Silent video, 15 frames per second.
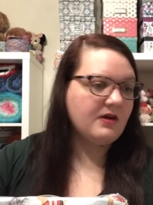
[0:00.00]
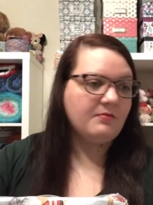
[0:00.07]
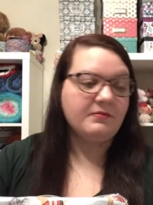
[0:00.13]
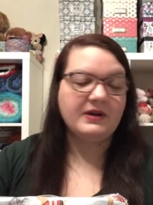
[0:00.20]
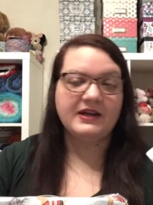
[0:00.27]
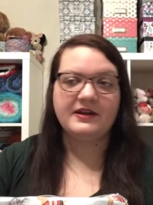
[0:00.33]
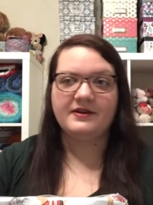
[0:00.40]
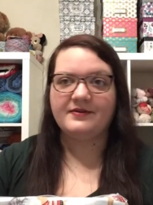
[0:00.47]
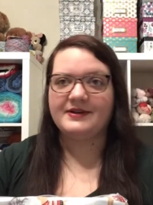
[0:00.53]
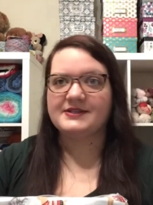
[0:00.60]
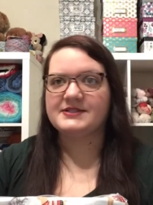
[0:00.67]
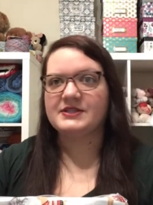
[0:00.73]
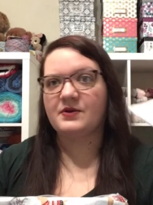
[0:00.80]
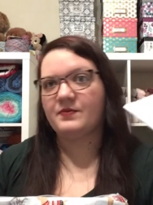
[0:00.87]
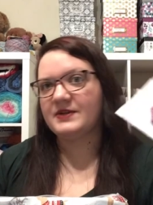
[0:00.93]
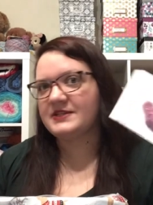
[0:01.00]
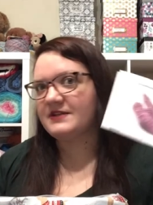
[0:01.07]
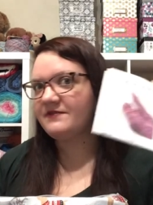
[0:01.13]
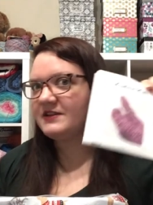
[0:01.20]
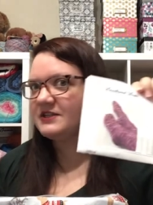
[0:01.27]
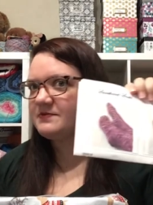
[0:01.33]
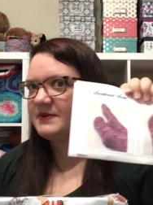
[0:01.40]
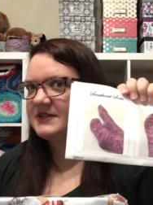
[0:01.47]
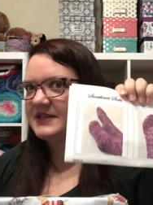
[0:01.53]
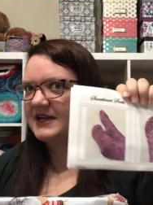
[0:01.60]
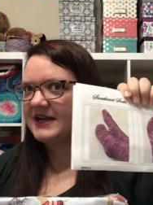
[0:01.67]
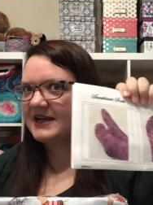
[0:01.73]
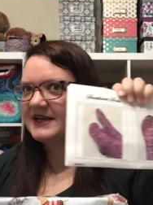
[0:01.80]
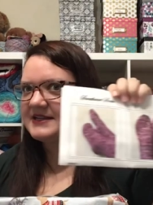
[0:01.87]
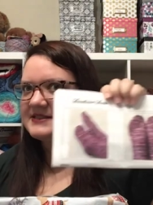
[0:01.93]
But anyway, so once I finish my
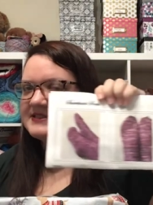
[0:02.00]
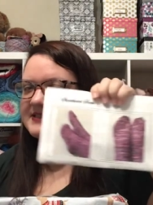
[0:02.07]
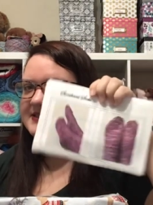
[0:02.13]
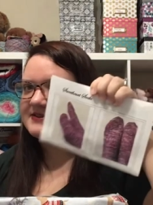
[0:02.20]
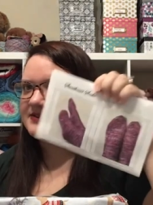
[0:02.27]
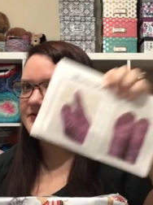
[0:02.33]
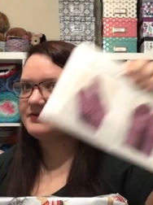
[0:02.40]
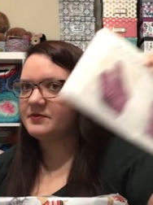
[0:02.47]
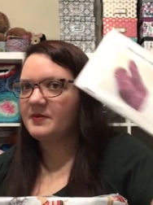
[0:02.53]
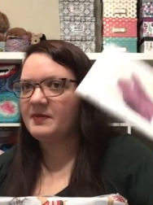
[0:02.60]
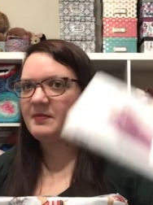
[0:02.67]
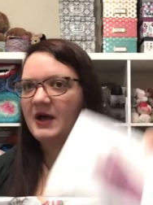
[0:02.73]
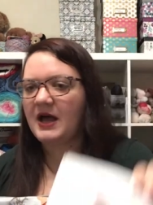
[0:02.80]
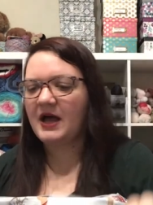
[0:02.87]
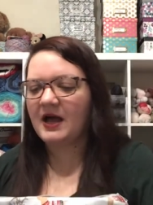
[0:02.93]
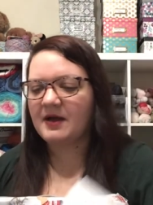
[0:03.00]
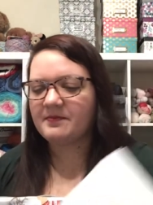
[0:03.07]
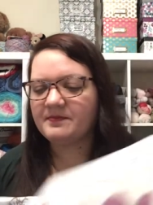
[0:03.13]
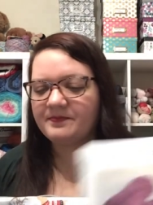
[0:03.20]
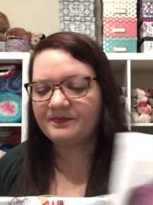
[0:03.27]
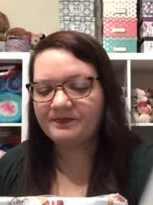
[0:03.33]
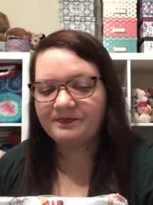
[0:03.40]
dad's, these are for my mom.